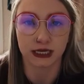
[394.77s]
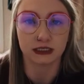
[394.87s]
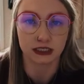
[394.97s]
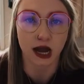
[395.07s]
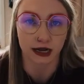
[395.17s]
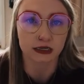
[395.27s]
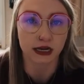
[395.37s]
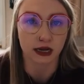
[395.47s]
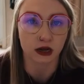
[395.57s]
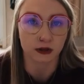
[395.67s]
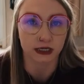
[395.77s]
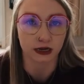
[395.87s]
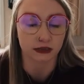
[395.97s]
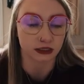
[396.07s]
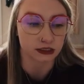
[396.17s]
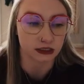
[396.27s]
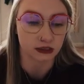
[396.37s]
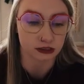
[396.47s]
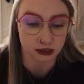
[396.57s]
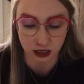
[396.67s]
an entire day going down there to see
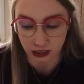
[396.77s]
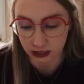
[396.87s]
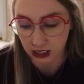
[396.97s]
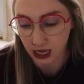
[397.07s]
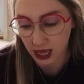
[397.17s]
this dog,